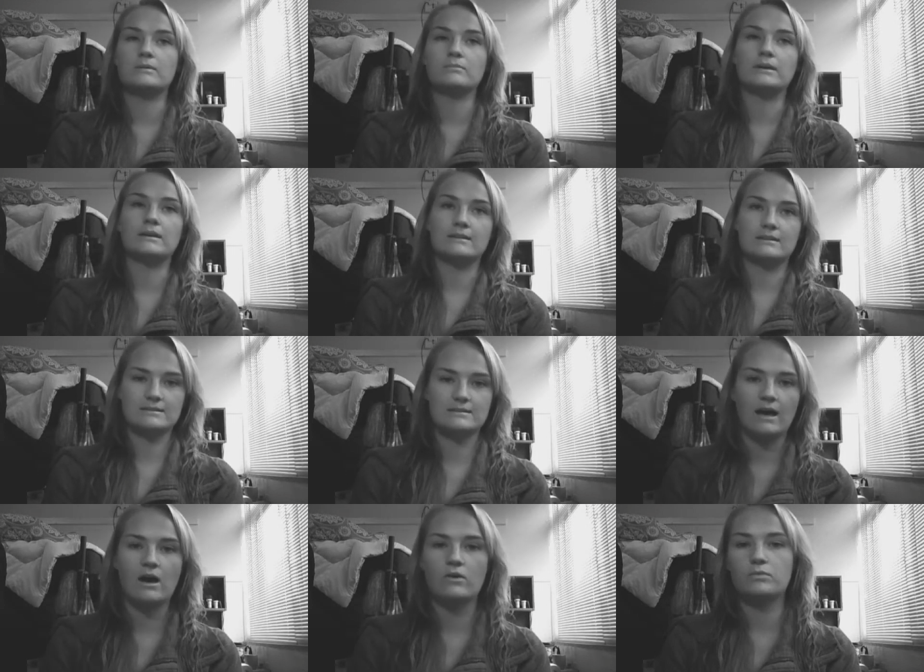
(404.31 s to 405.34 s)
but being in the
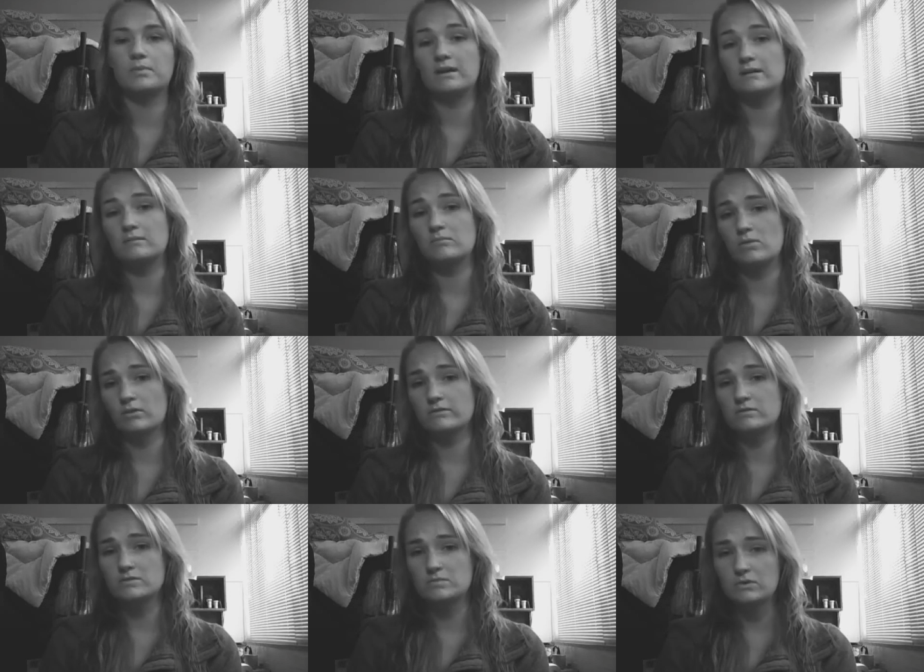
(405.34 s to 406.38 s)
South, being in more
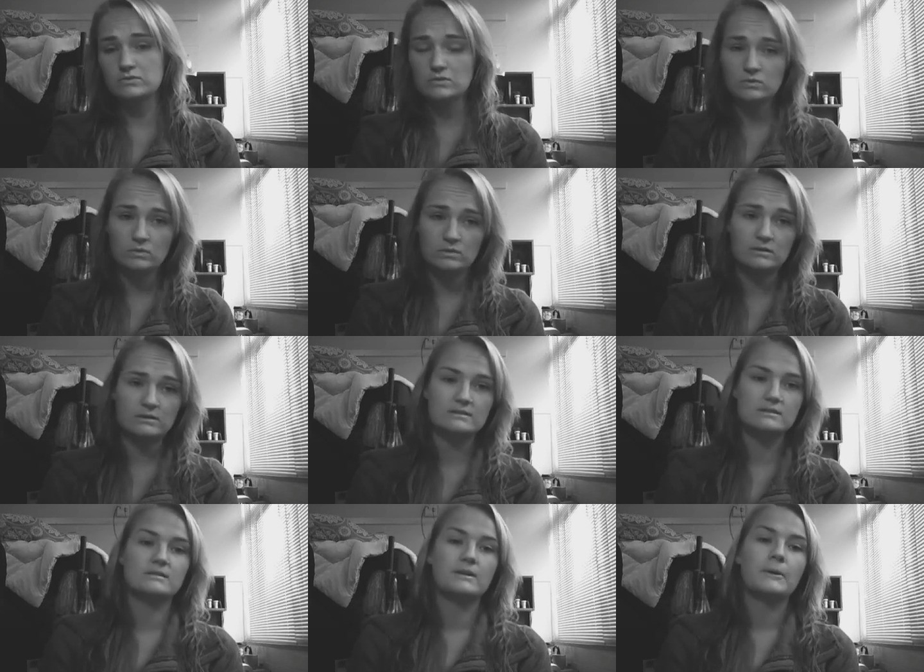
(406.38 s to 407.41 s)
of a small school,
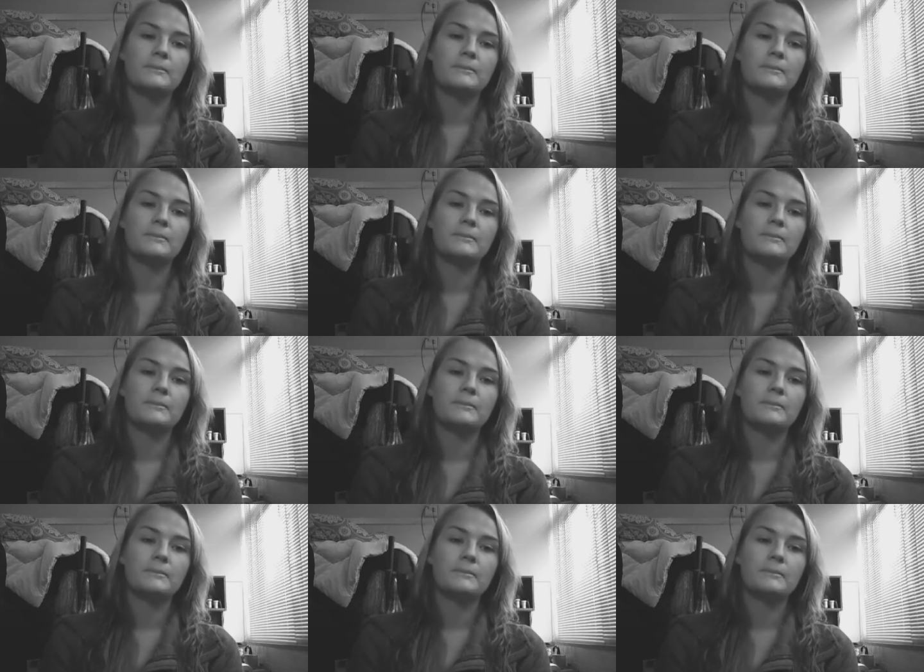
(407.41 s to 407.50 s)
it's